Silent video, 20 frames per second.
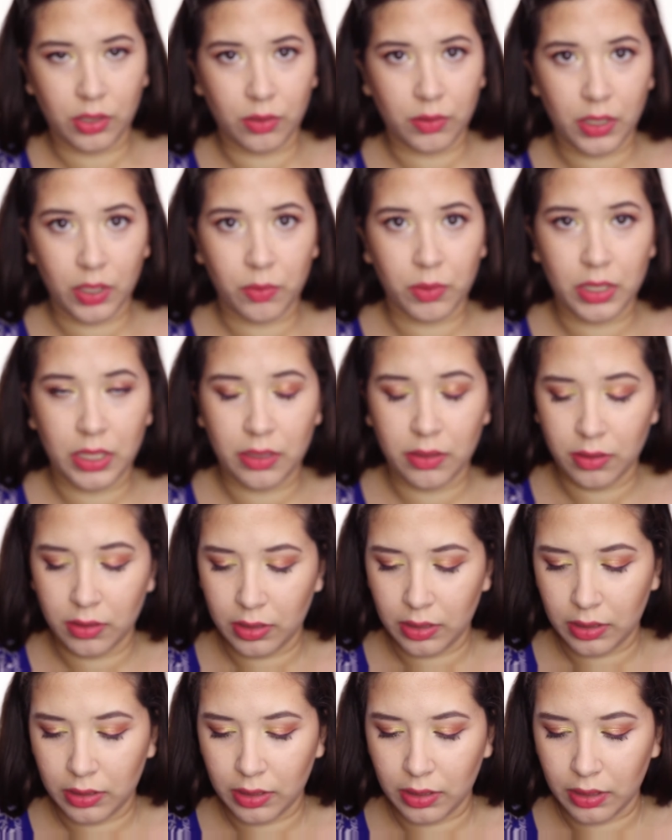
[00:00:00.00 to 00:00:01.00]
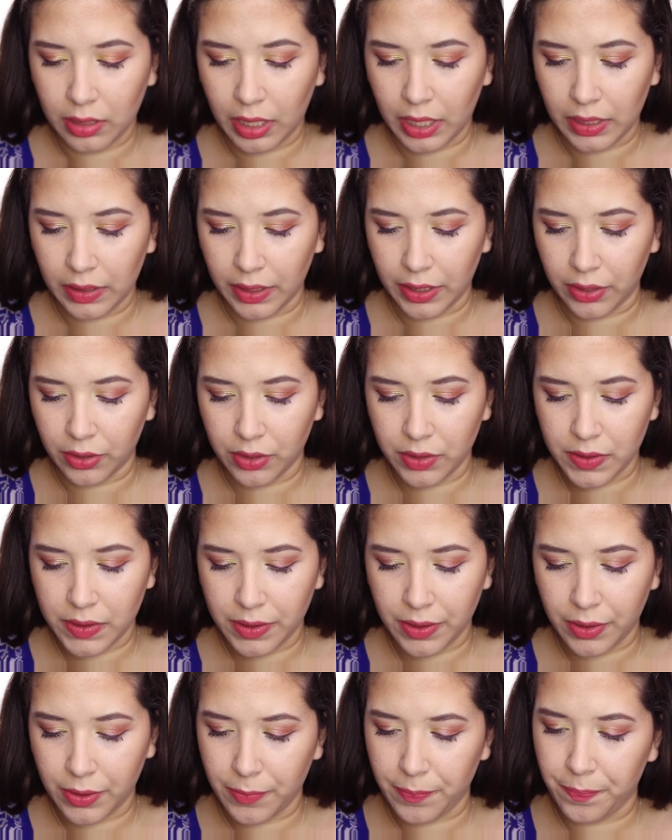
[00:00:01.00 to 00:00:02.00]
know, liquid
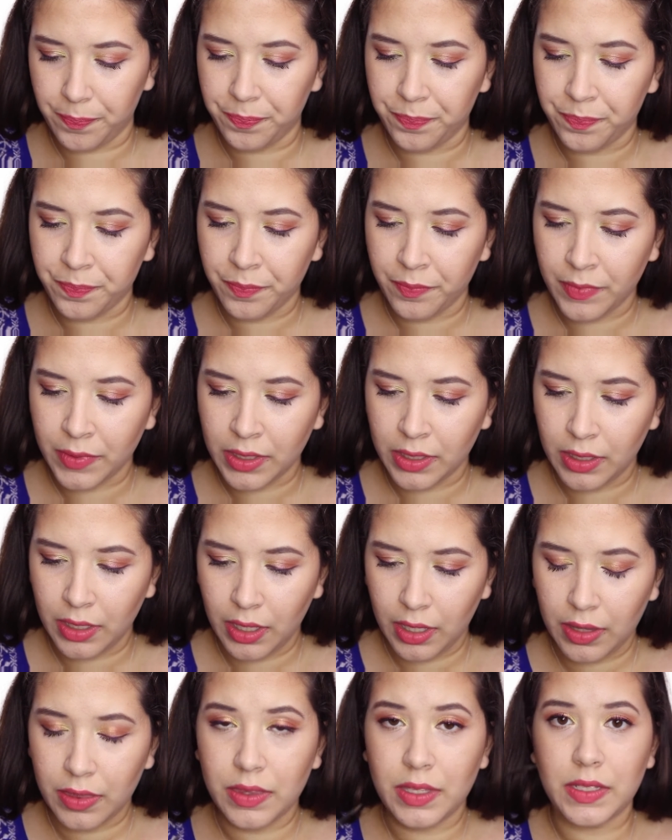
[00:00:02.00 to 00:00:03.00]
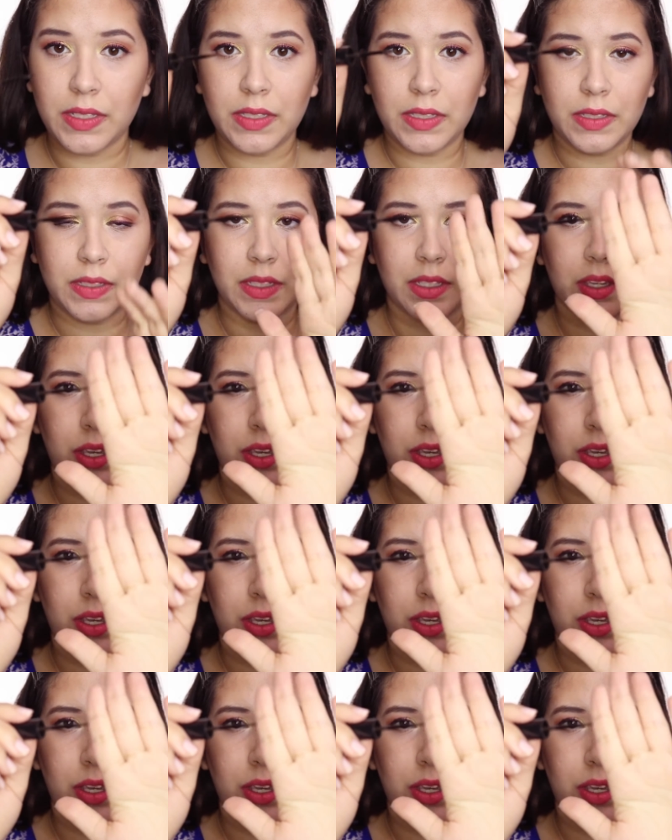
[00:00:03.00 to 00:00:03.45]
eyeliners. Um, this is the